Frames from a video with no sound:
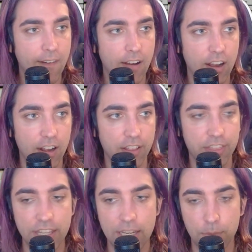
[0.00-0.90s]

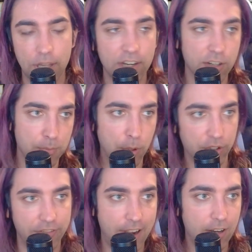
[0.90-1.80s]
The players pulled
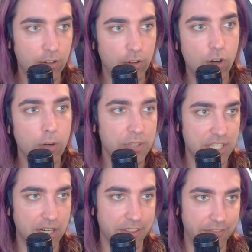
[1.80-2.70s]
a fire alarm to
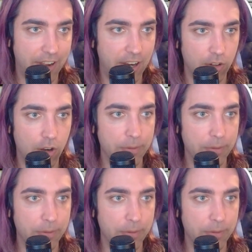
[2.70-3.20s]
set off the fire alarm